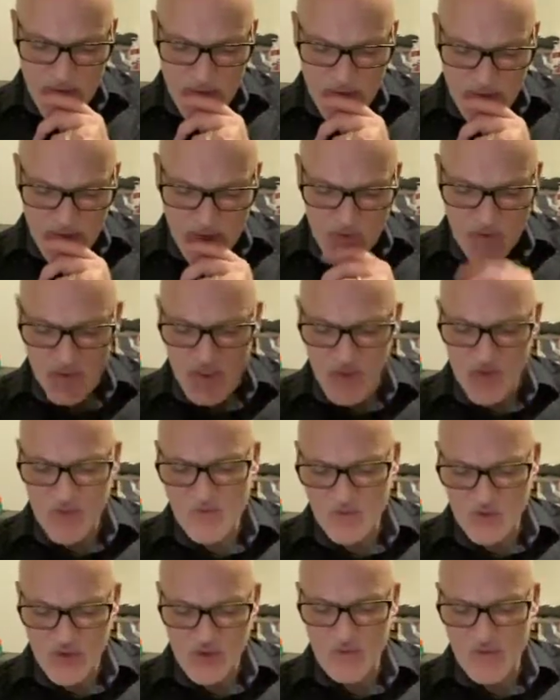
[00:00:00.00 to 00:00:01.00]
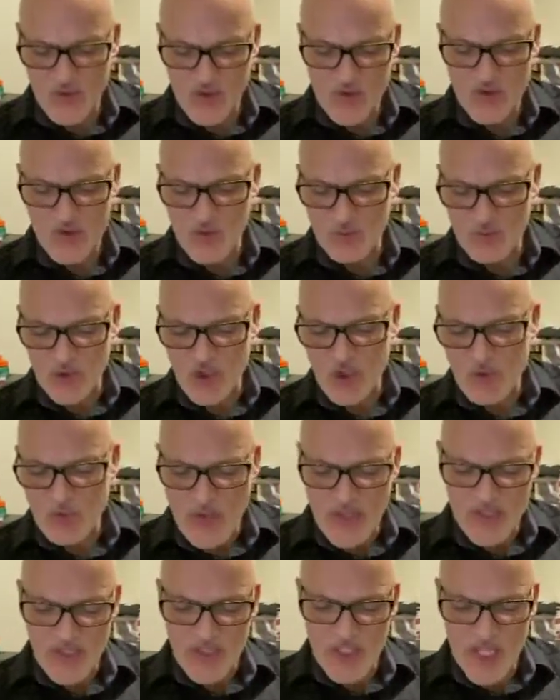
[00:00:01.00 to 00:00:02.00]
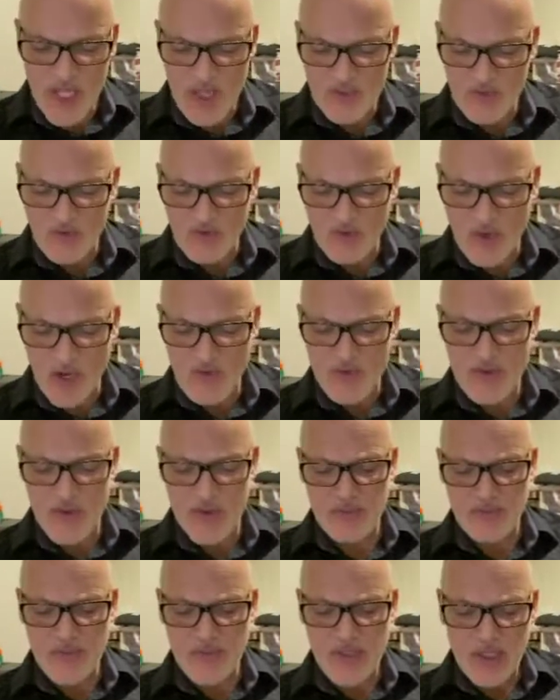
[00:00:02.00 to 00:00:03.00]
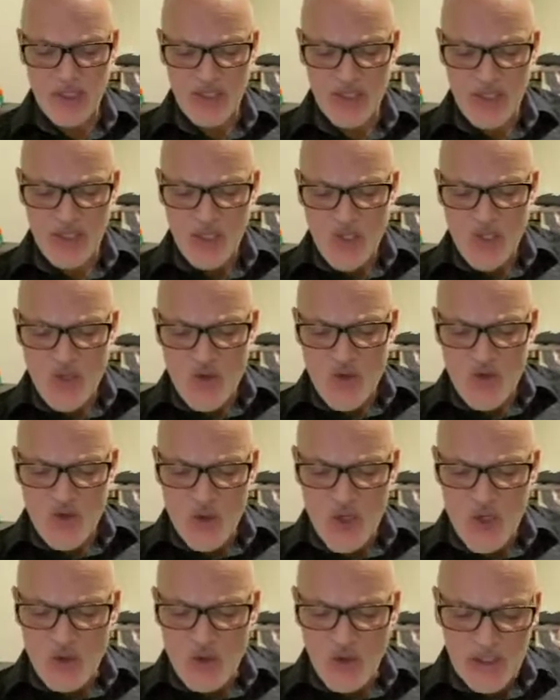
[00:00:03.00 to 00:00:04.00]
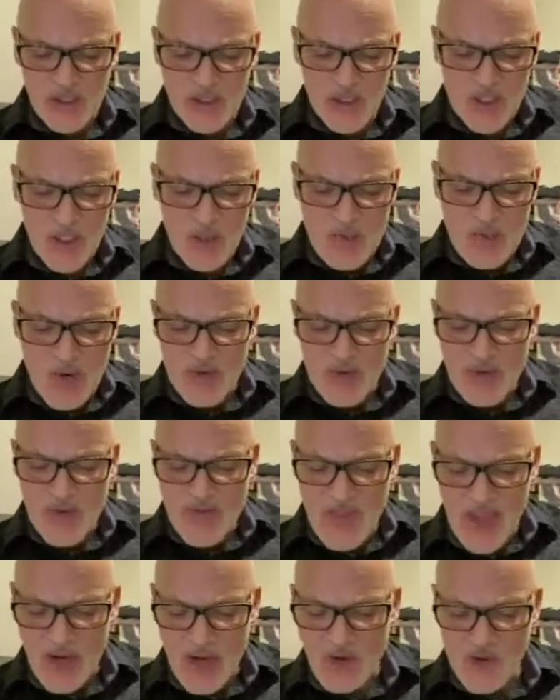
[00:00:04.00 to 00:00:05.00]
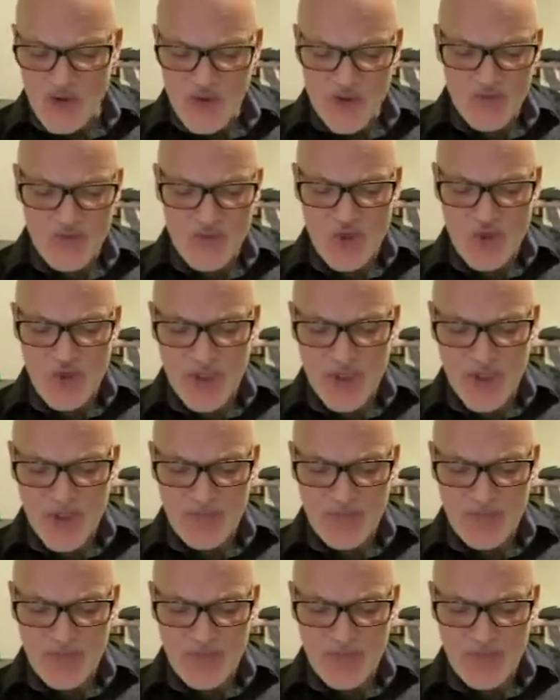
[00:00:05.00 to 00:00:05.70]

Let's read just verse 2. But you, Bethlehem Ephrathah, though you are little among the thousands of Judah,